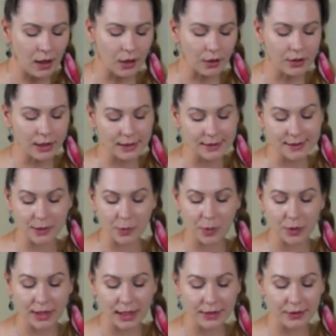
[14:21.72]
Okay, so
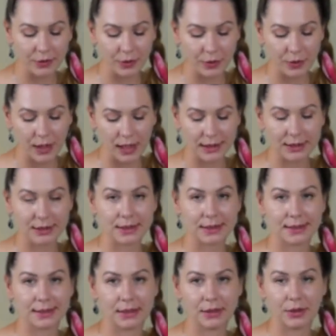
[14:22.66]
what I do, I
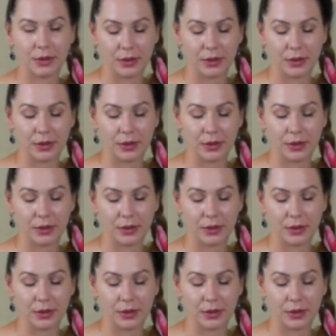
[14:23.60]
just